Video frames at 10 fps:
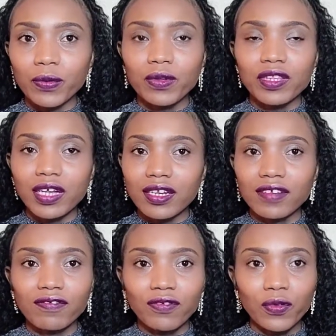study
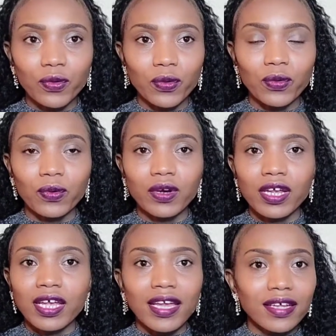for
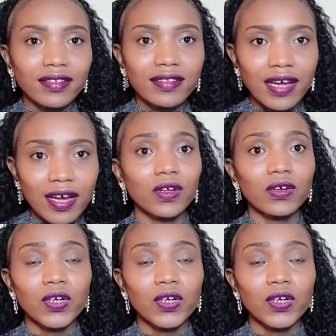exam